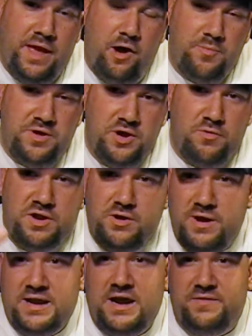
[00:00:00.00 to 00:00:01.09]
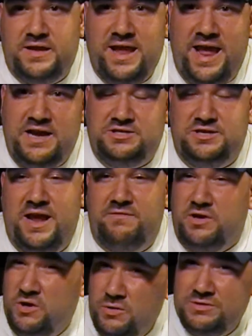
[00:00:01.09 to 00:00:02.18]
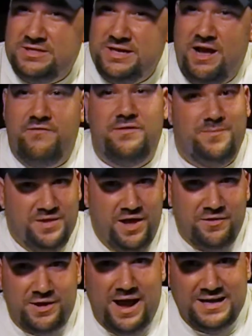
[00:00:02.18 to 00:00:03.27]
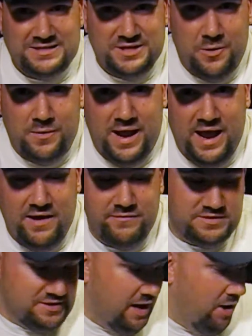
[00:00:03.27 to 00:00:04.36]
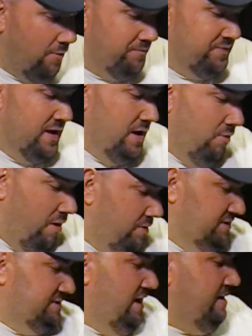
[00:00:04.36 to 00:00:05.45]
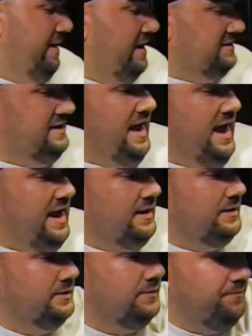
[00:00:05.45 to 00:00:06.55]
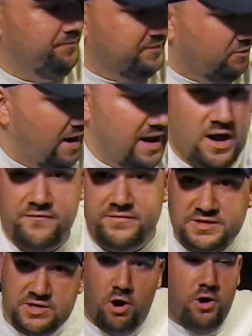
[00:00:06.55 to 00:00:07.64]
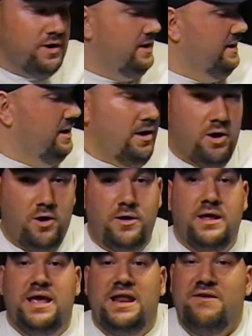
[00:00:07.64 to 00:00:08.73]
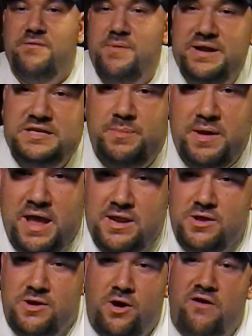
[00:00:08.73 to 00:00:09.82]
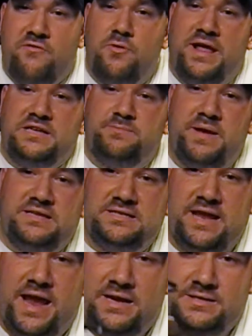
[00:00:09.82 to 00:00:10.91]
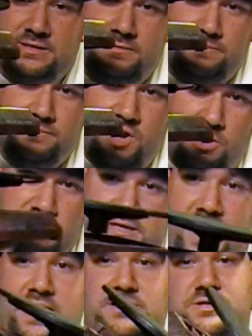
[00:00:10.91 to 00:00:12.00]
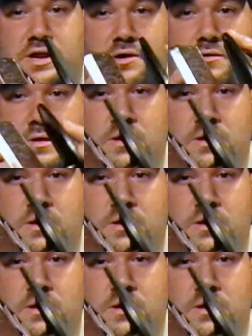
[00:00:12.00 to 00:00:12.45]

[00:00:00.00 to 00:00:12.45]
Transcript: help you when you ain't got the cash to have the cool stuff other guys don't have. So what we're going to talk about today right off the start are in everybody's pit, you know, everyone has pit stands, car stands, you know